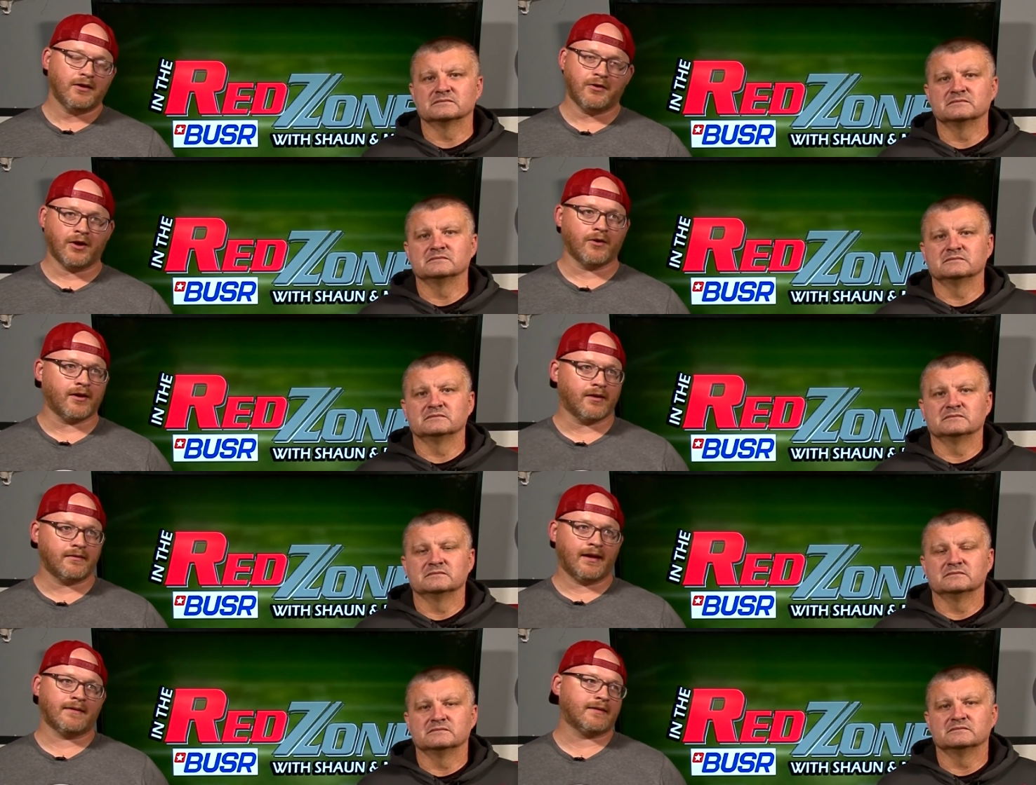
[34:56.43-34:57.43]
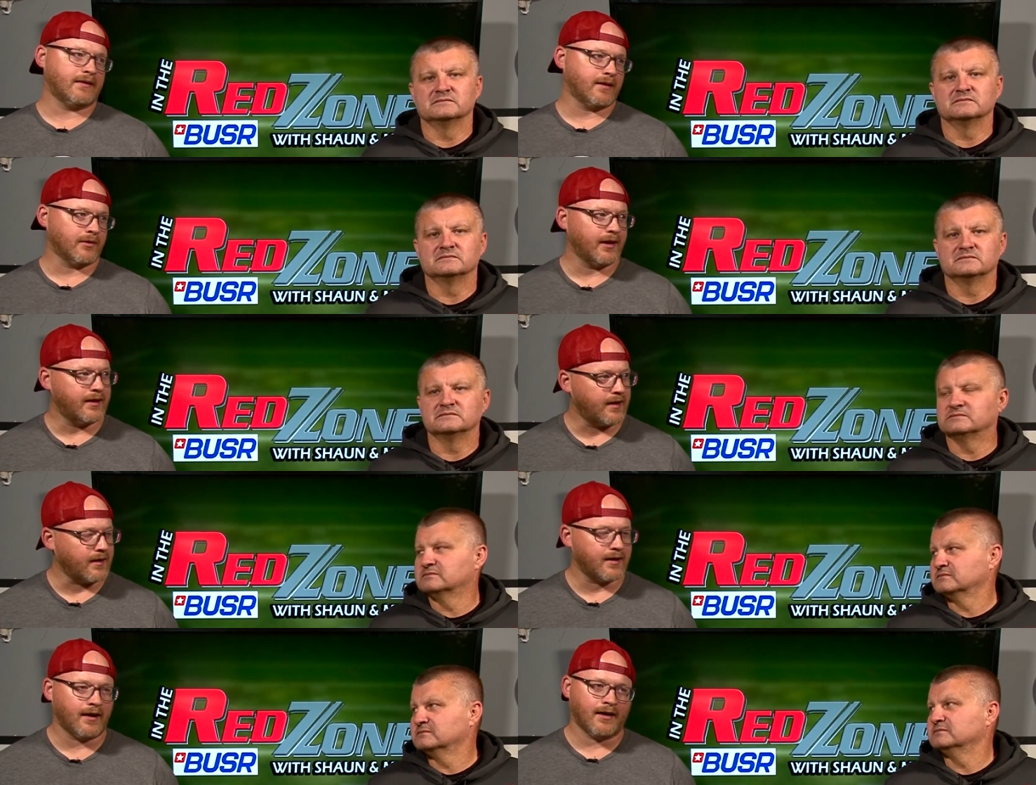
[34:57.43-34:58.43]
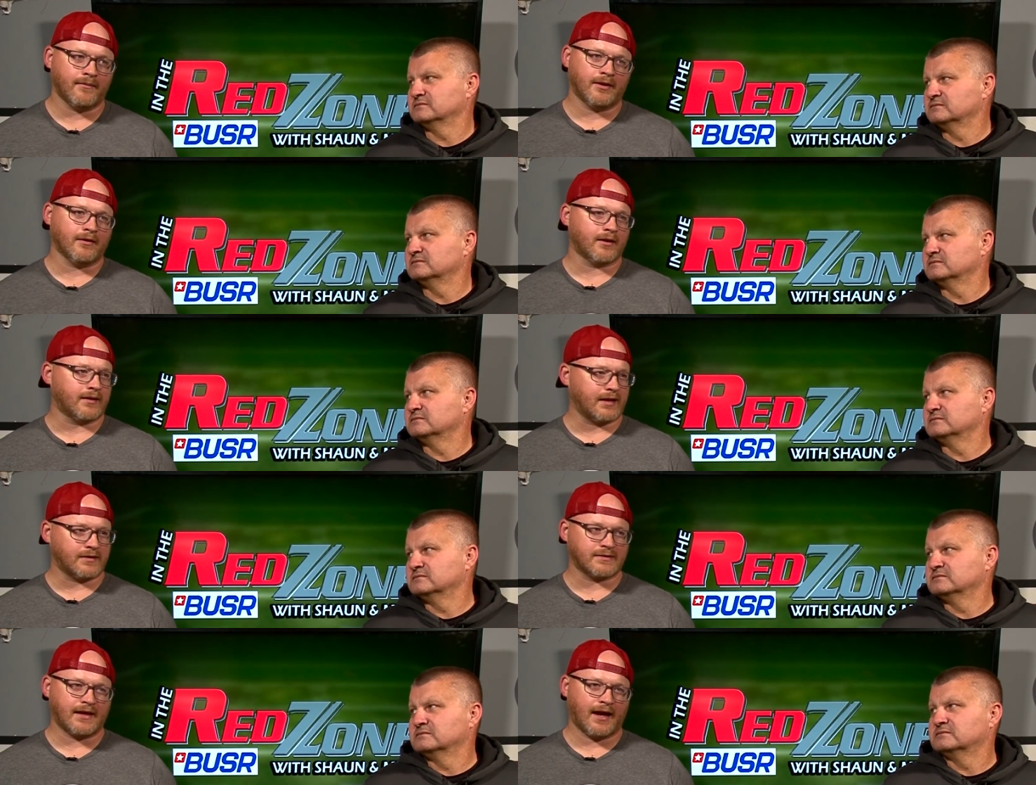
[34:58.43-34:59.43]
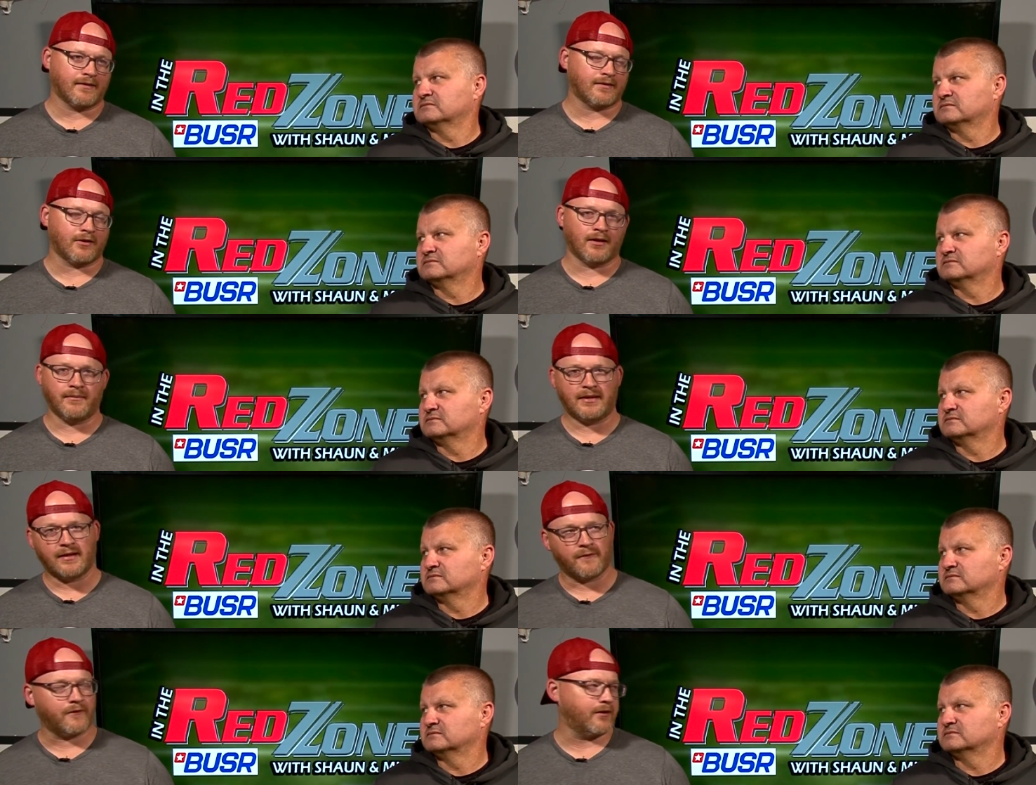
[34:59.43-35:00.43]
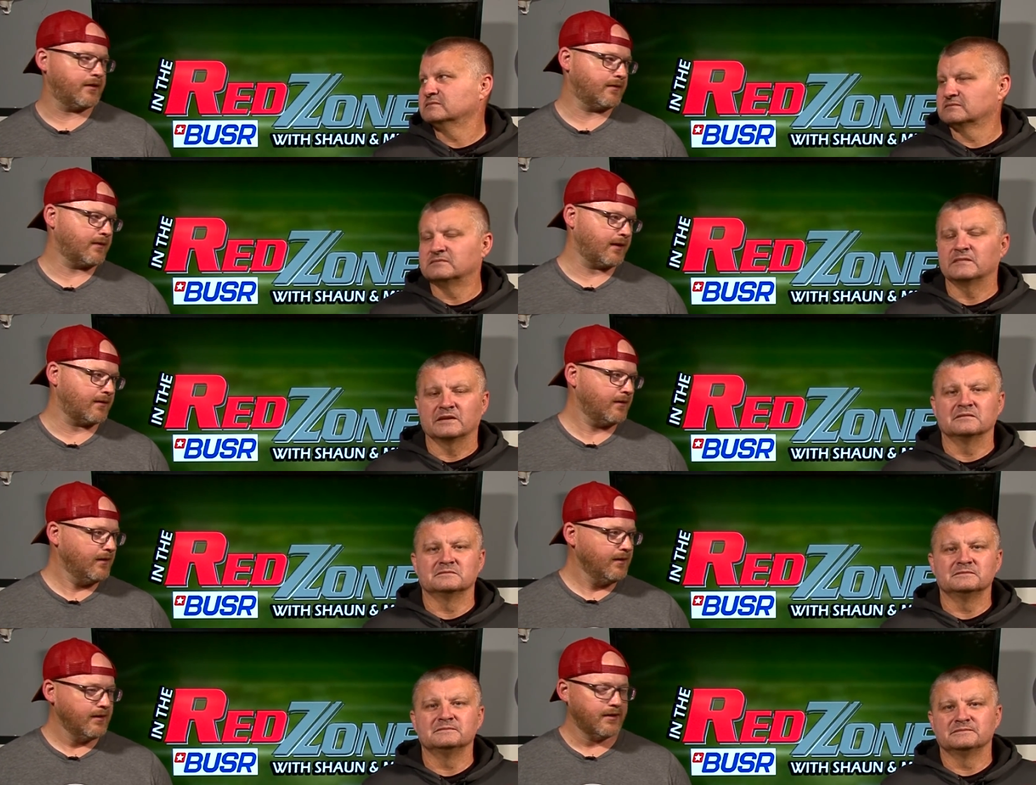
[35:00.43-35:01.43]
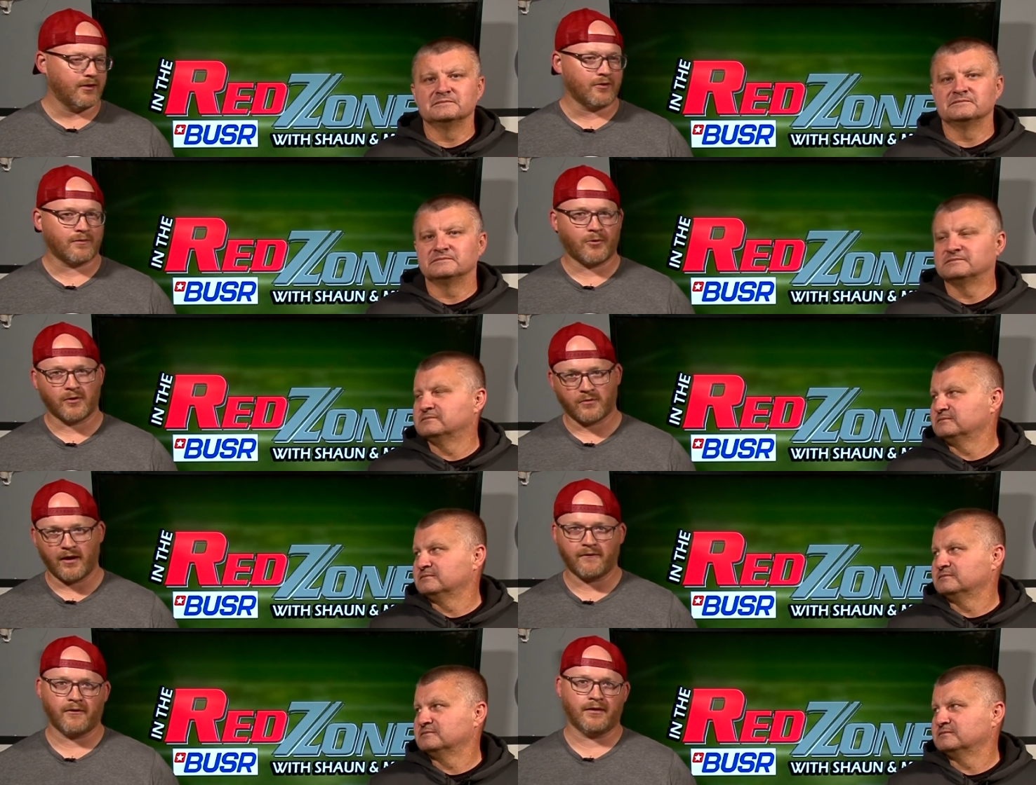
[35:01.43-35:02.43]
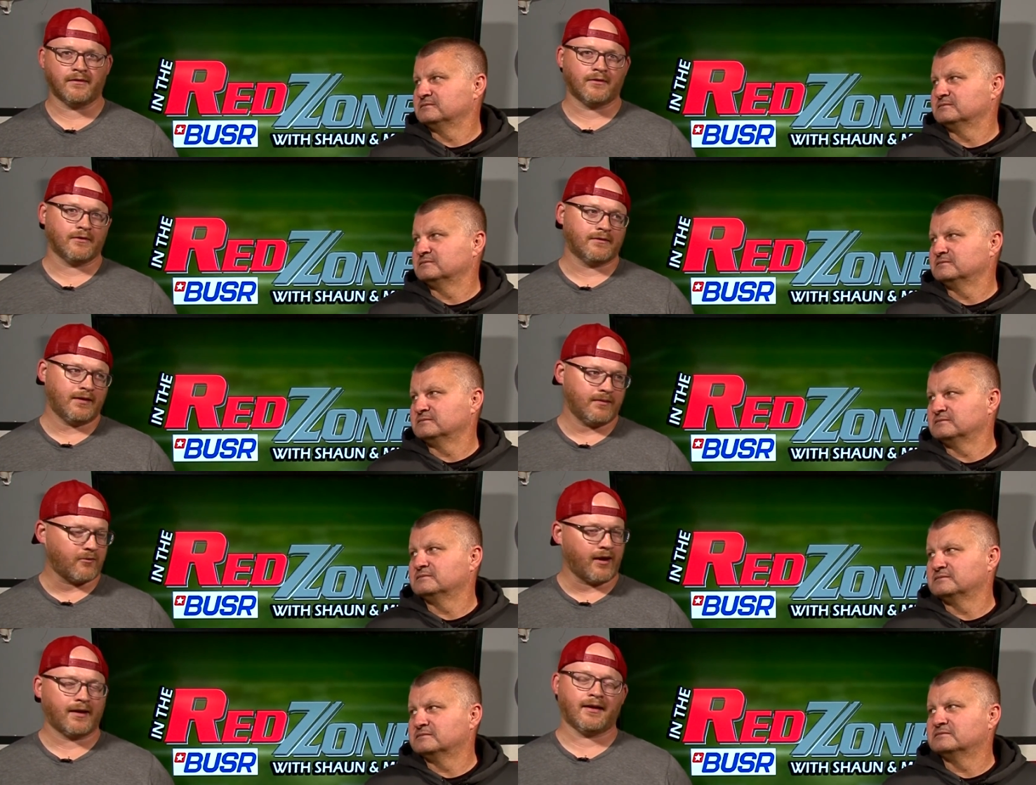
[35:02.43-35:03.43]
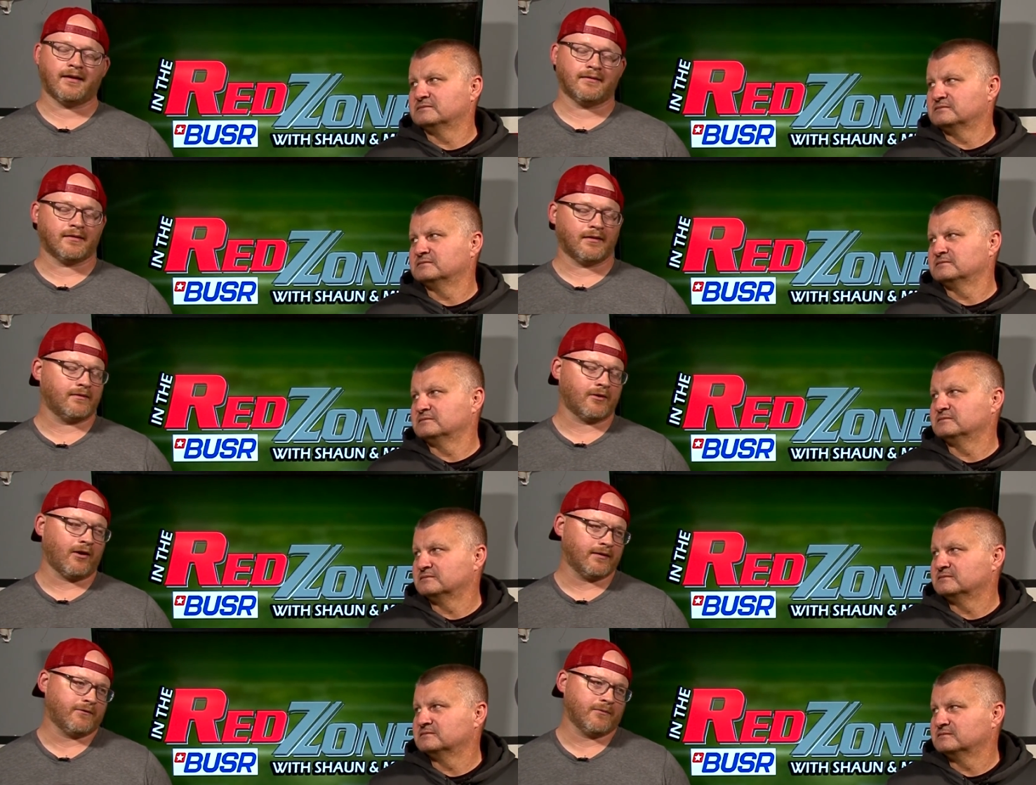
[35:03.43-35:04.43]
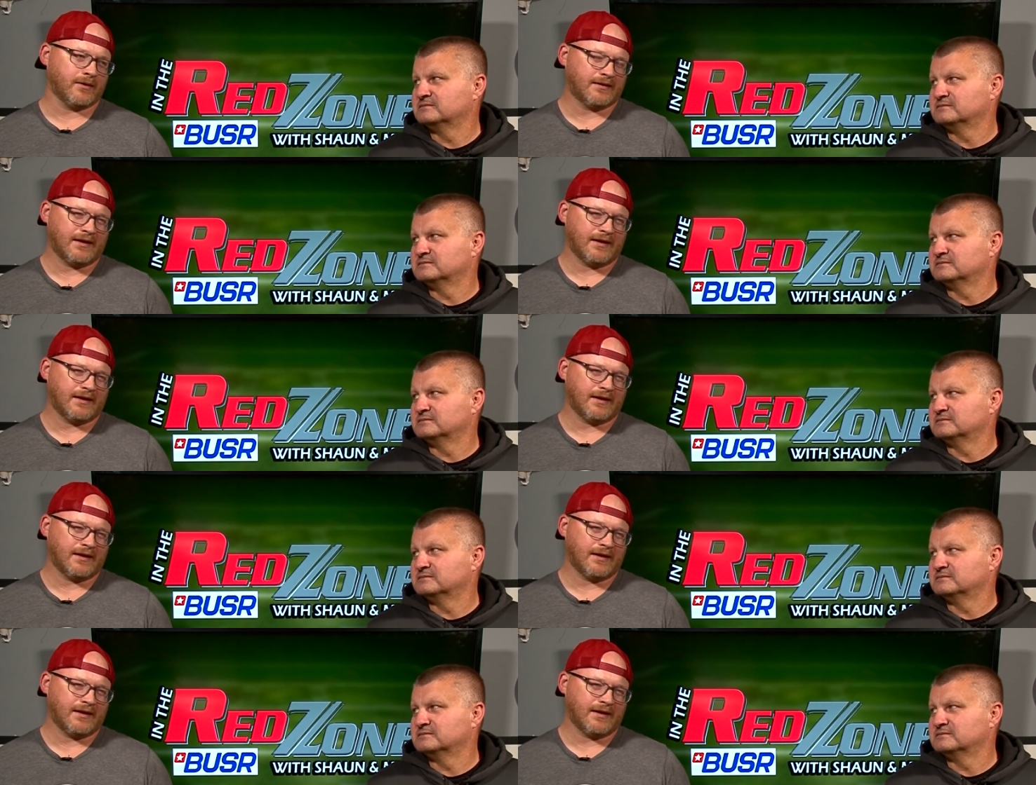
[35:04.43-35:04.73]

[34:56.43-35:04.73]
Speaker 1: you go to NCAA.com and look at their stats; they're going to be different than yeah. you know Sports Reference or team rankings. They, they're all different, but